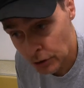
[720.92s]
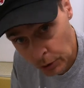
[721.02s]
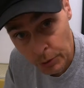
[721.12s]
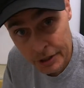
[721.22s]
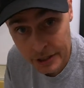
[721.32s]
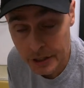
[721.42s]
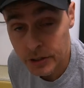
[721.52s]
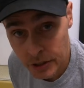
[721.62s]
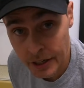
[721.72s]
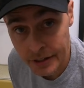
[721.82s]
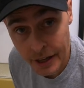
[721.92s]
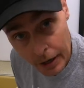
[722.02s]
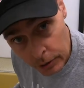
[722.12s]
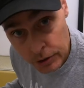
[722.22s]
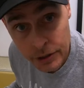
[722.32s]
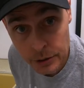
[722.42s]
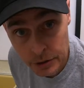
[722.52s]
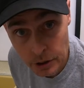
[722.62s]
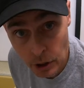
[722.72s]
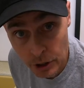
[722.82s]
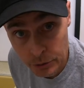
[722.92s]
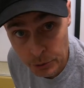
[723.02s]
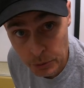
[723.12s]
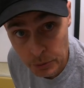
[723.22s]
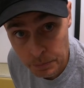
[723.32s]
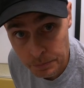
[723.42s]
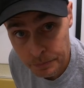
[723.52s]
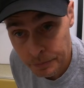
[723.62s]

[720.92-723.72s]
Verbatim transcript: is to do it inside the house here in the laundry room.